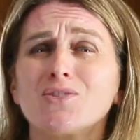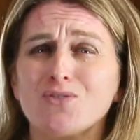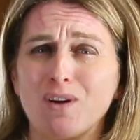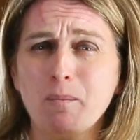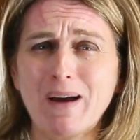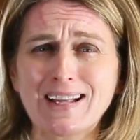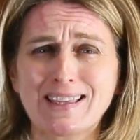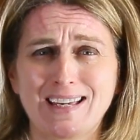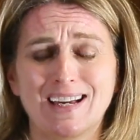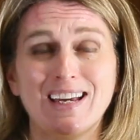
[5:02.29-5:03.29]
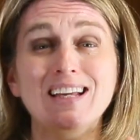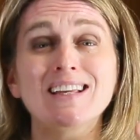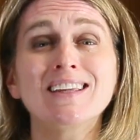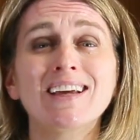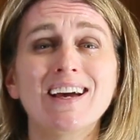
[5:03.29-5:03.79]
traumatic,
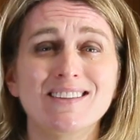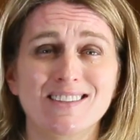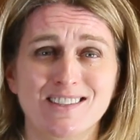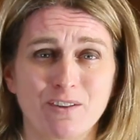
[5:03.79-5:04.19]
intense